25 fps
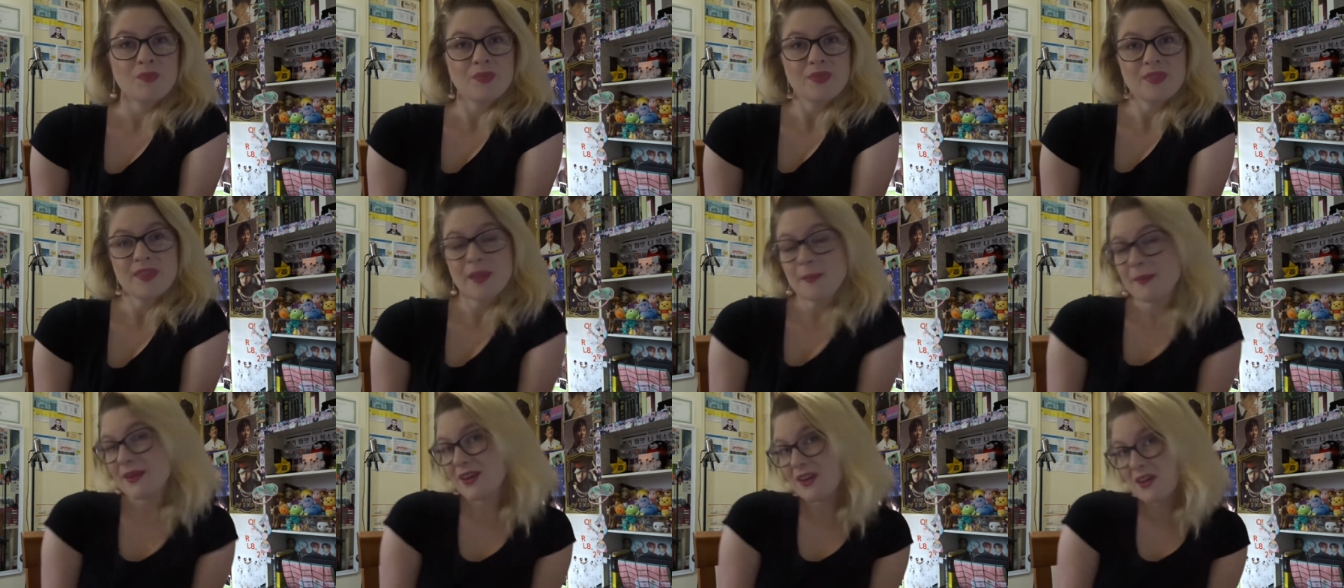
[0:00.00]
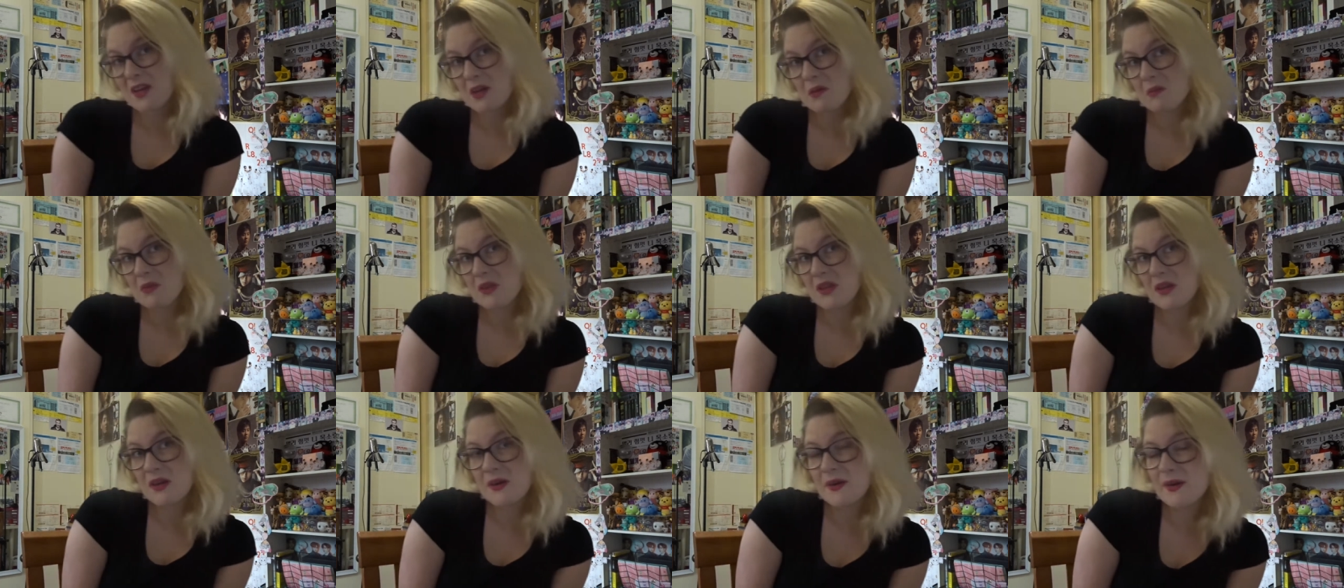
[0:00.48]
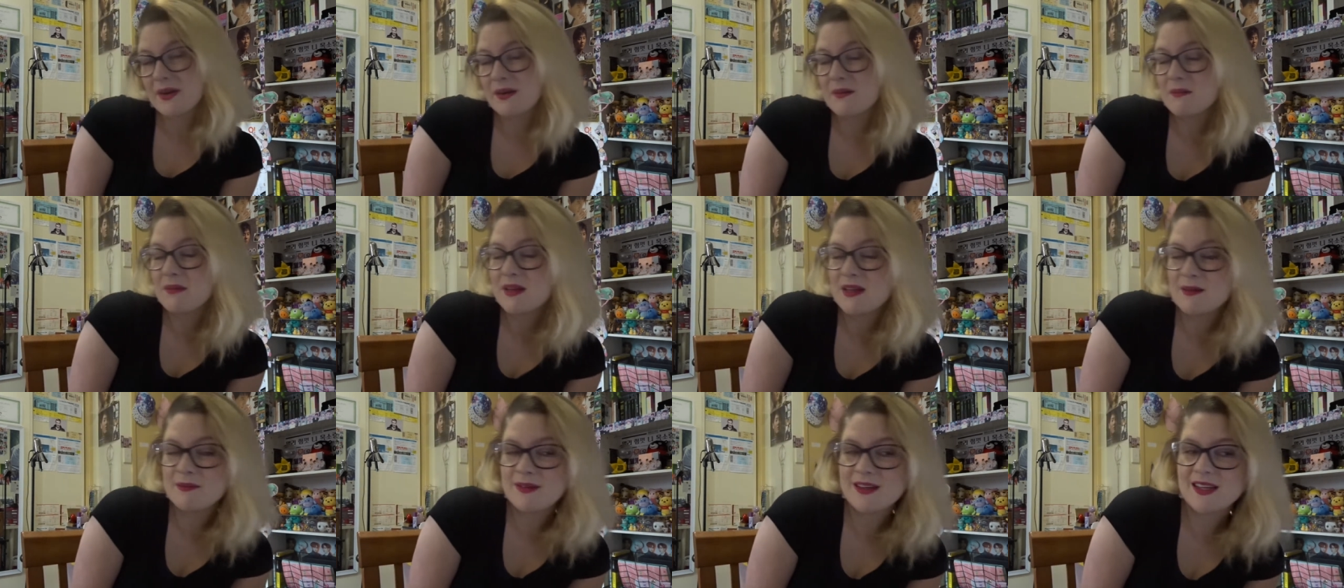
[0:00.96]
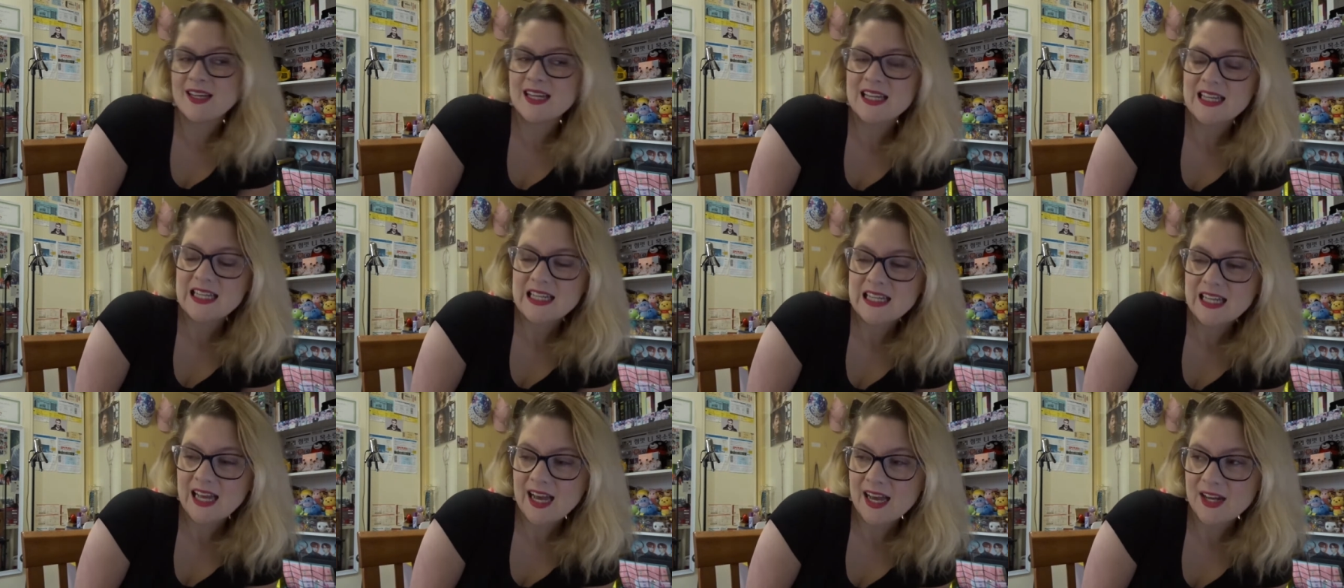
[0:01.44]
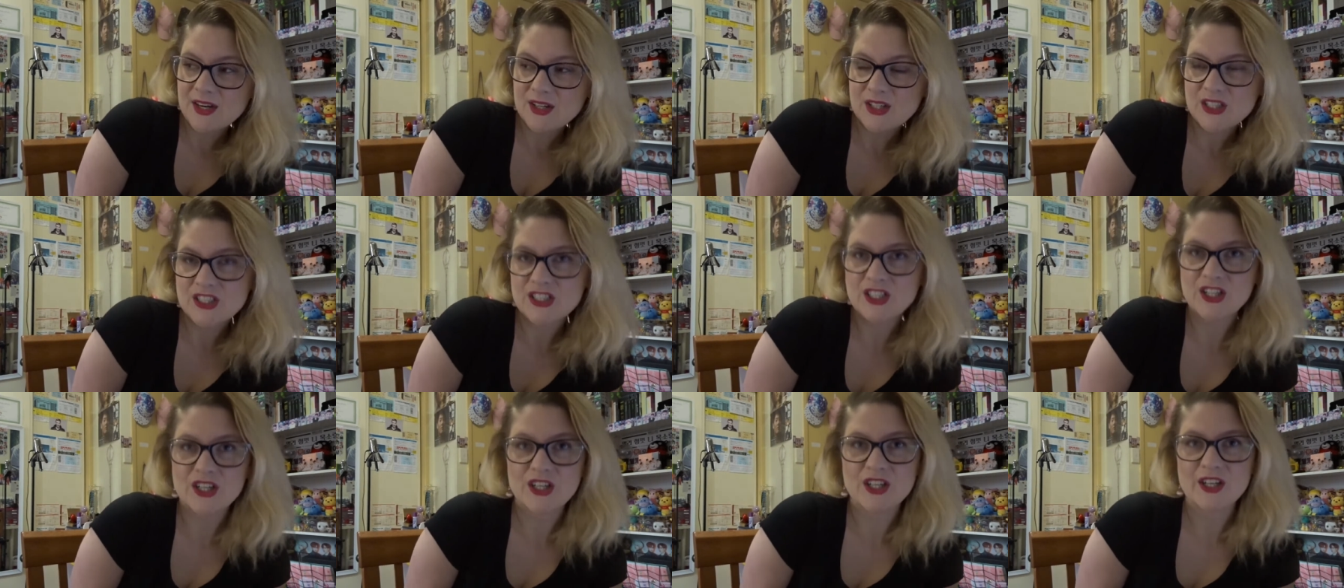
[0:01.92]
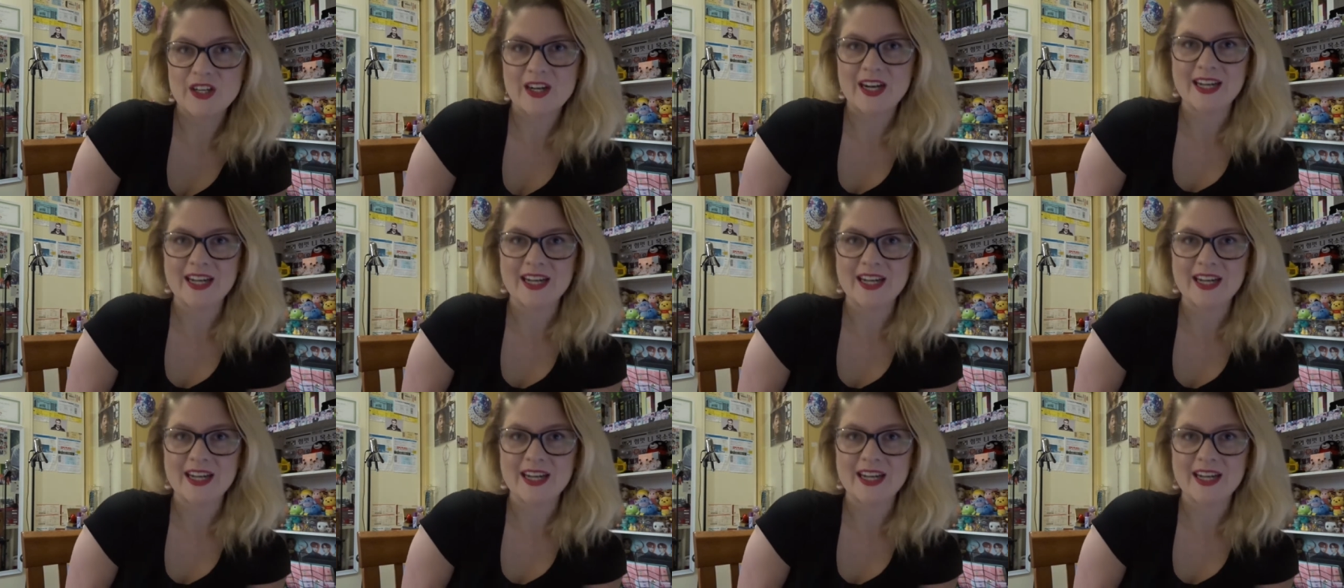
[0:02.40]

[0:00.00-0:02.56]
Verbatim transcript: let me know down below and maybe, I don't know,